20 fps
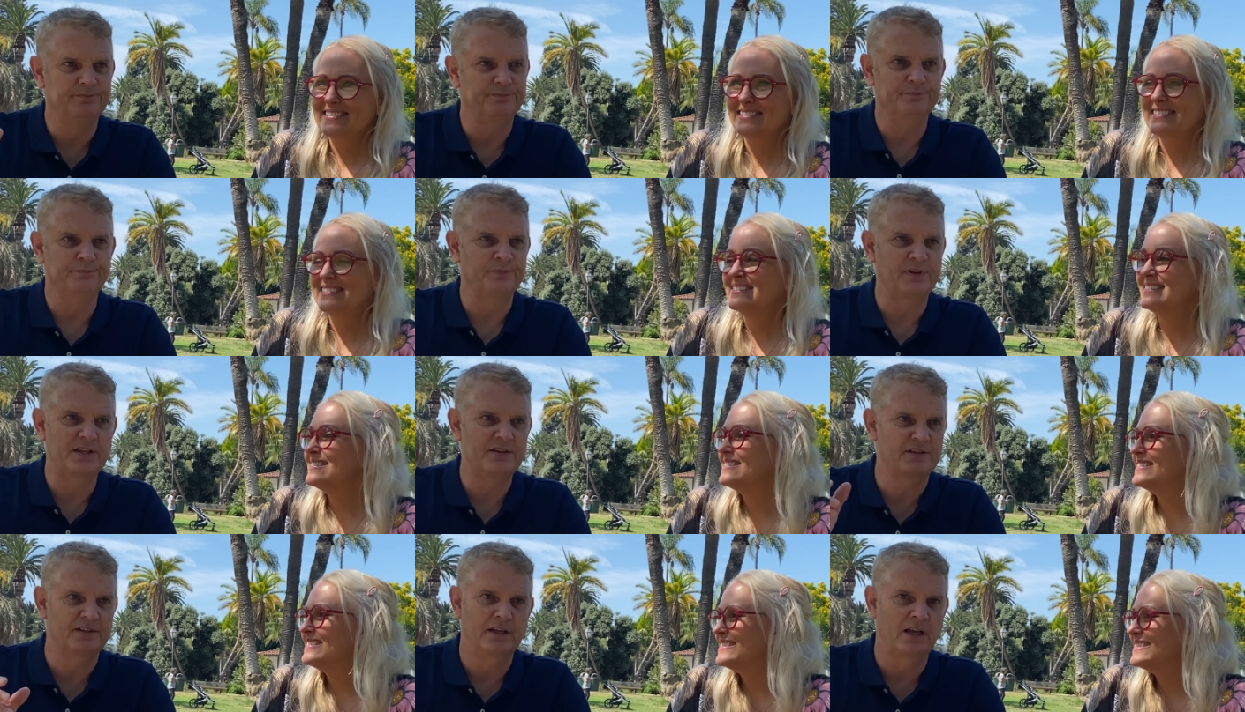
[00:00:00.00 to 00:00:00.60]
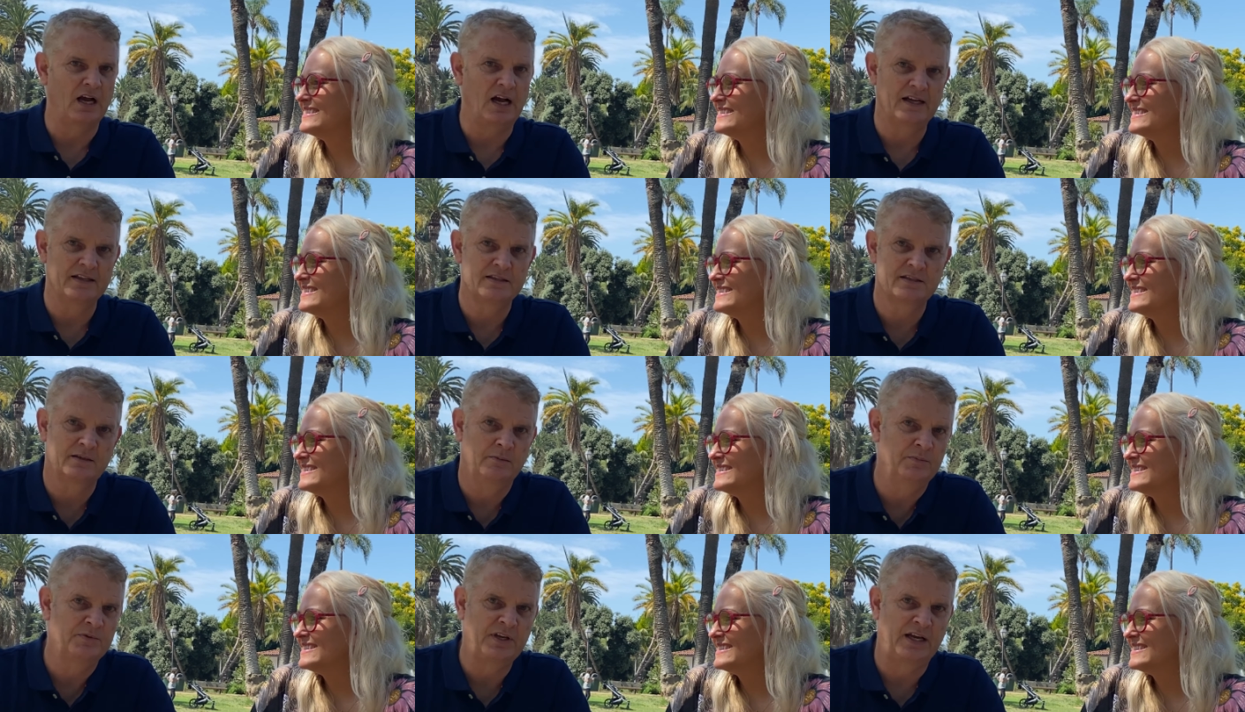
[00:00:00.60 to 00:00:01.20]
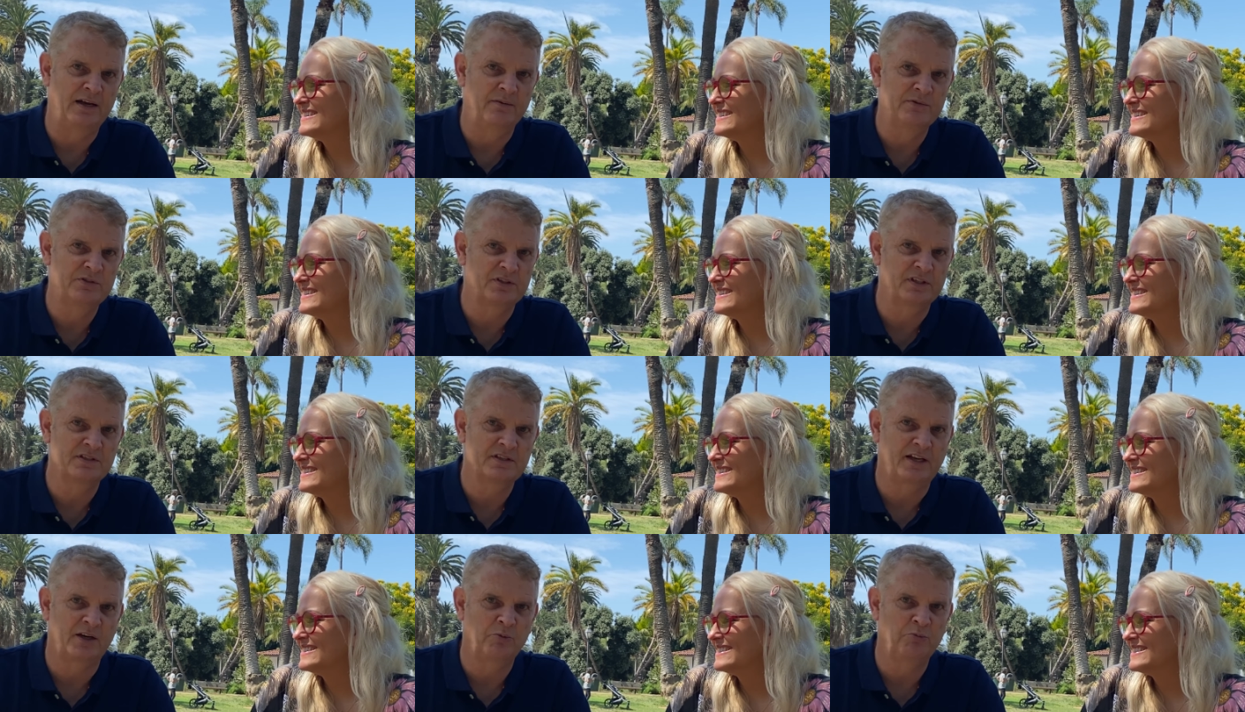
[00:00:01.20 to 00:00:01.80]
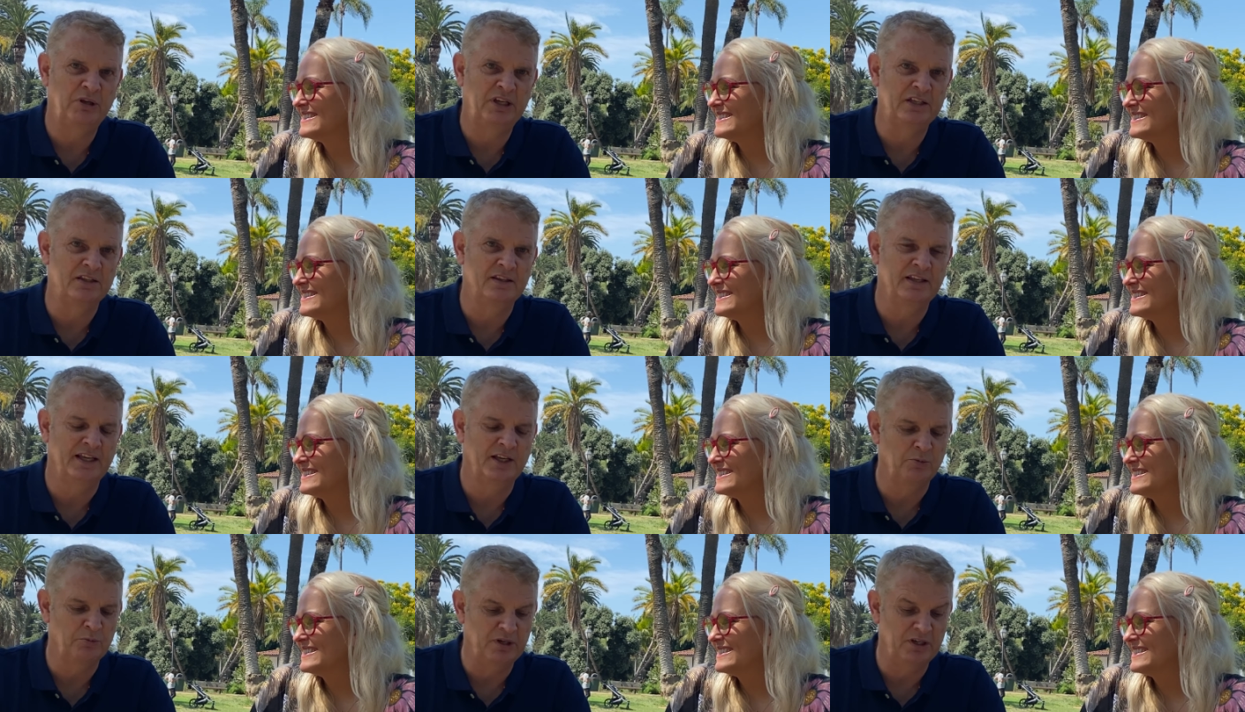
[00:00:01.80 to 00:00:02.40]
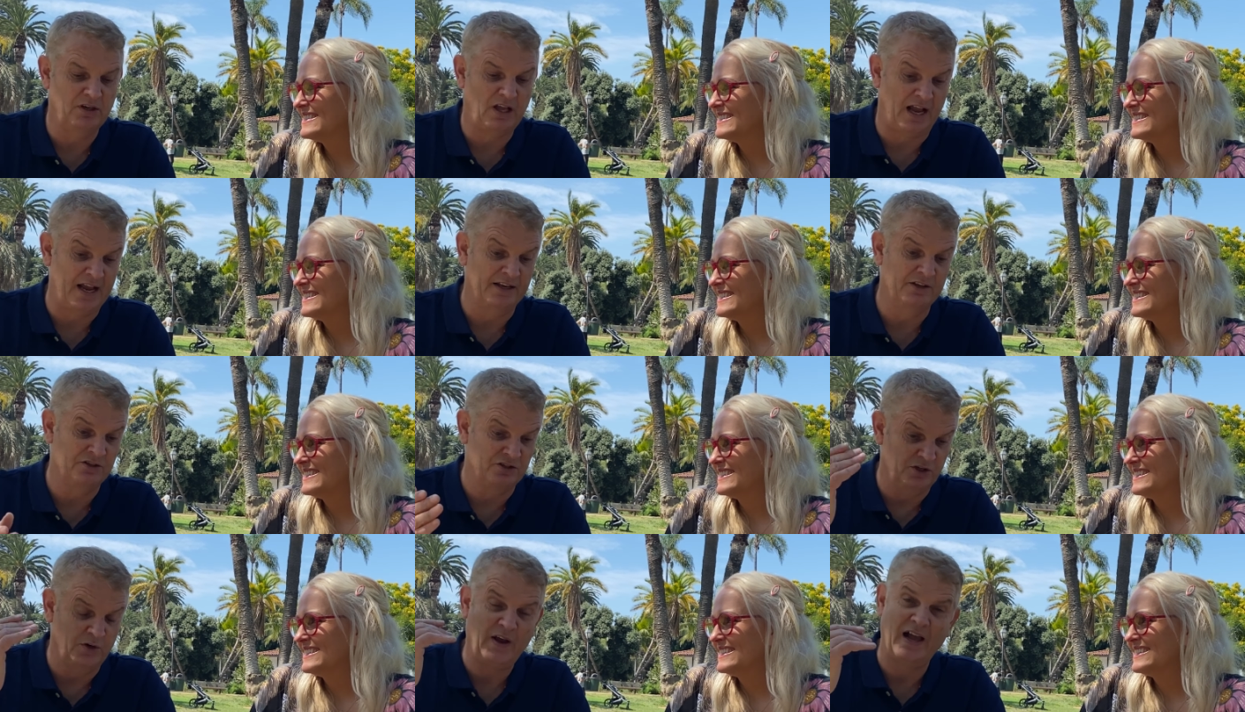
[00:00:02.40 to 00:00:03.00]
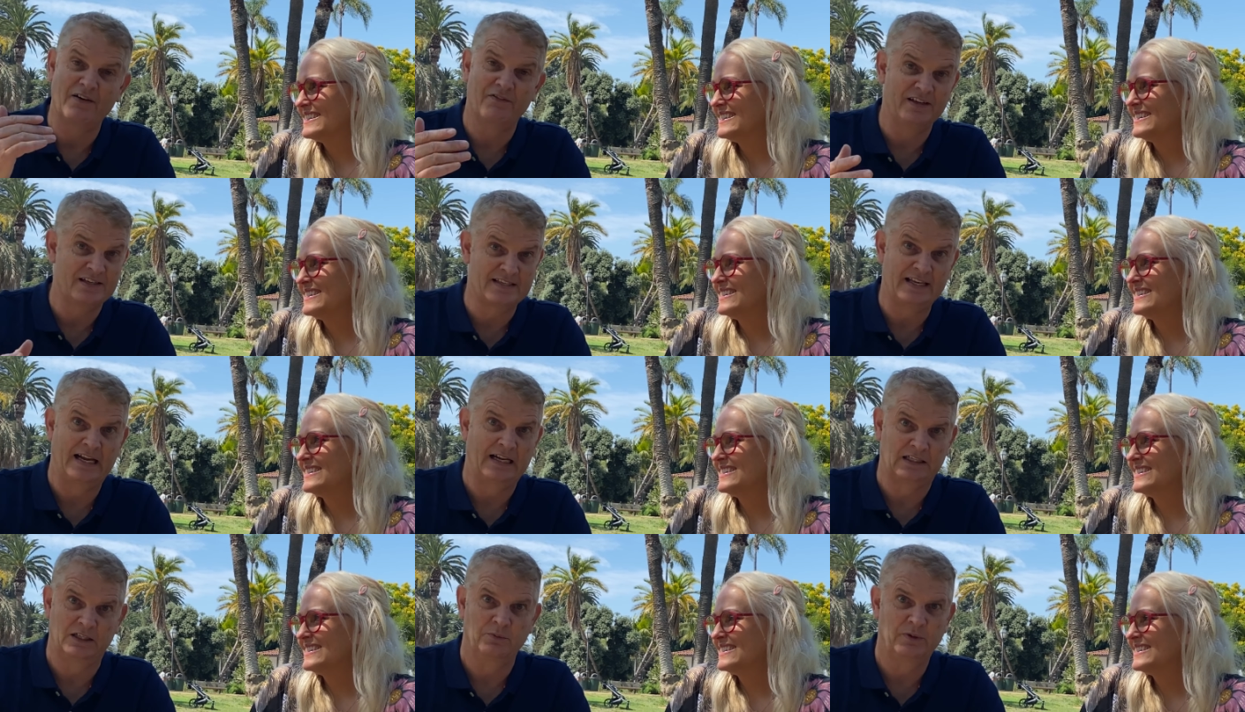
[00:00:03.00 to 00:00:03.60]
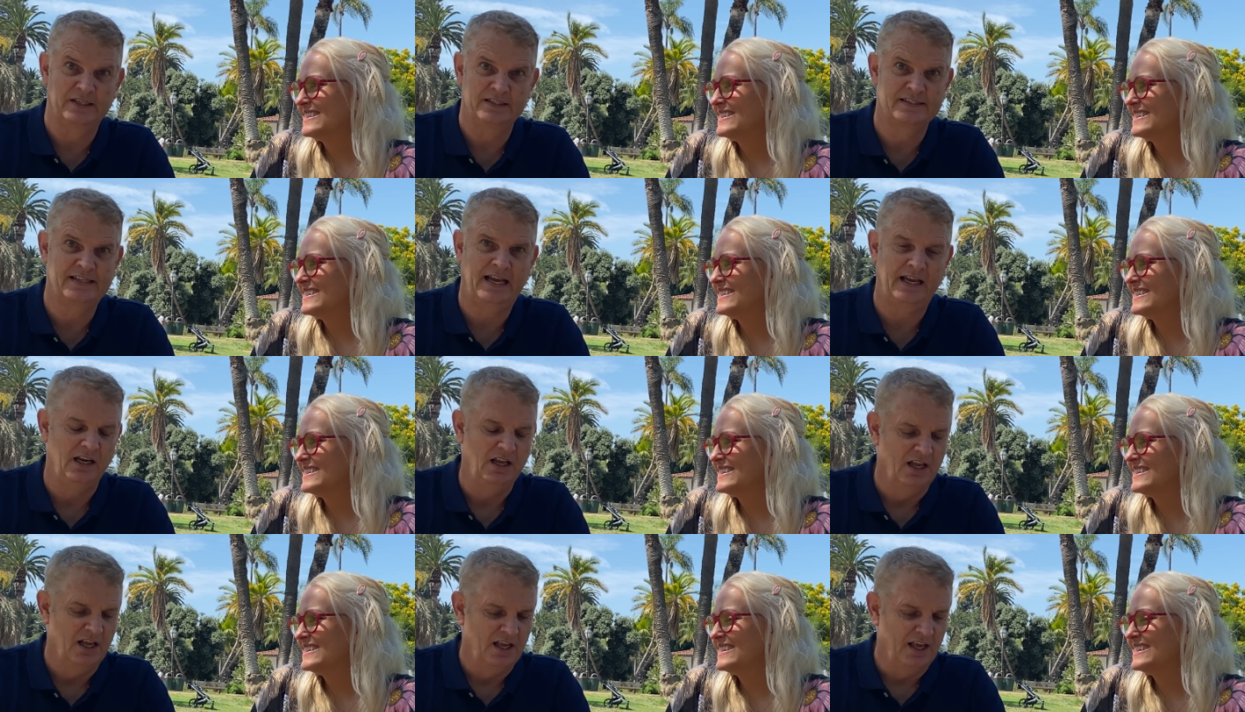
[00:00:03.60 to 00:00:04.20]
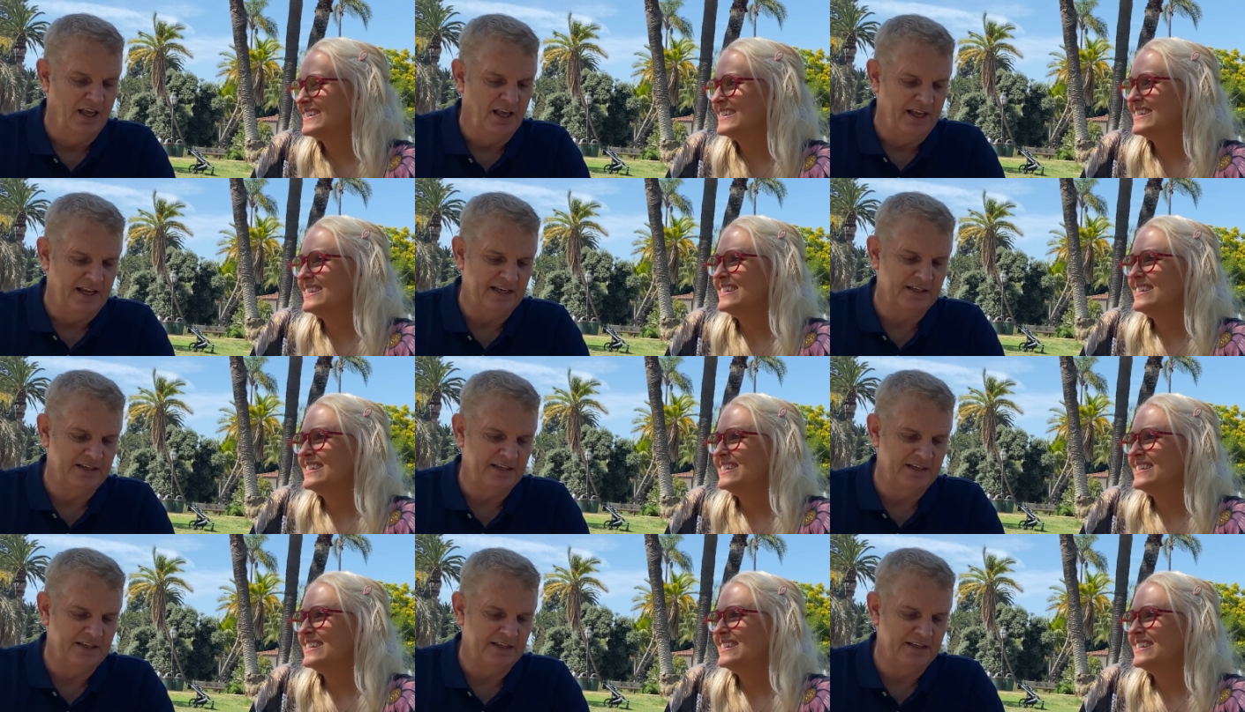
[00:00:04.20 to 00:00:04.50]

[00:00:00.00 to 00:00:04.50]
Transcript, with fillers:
Speaker 1: miss God sometimes, so it's not a big thing. But I do have exactly what he said. He